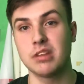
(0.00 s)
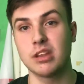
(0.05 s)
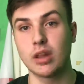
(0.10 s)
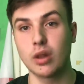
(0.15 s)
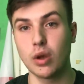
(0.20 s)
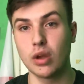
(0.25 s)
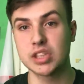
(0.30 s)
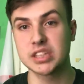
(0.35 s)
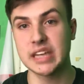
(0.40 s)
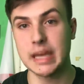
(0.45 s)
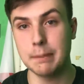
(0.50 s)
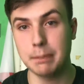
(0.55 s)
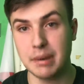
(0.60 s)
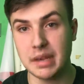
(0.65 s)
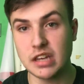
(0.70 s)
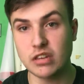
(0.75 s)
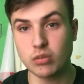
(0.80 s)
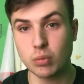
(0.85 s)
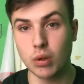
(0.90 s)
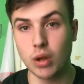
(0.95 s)
did a lot of set
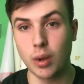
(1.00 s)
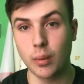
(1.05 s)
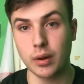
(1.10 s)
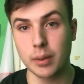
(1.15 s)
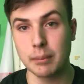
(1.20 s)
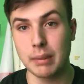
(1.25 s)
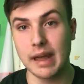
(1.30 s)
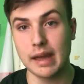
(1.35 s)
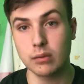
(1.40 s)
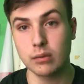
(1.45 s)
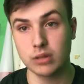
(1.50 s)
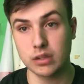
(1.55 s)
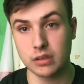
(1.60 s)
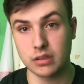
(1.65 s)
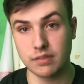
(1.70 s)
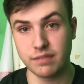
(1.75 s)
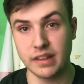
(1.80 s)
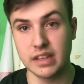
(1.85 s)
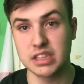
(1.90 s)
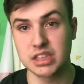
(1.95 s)
piece work with the
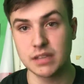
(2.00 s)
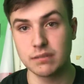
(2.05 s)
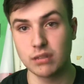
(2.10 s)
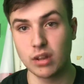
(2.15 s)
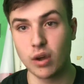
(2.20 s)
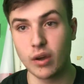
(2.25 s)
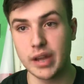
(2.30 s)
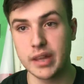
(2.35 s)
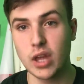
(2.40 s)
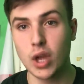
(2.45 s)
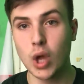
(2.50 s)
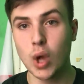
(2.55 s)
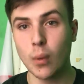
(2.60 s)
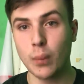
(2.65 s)
defensive line.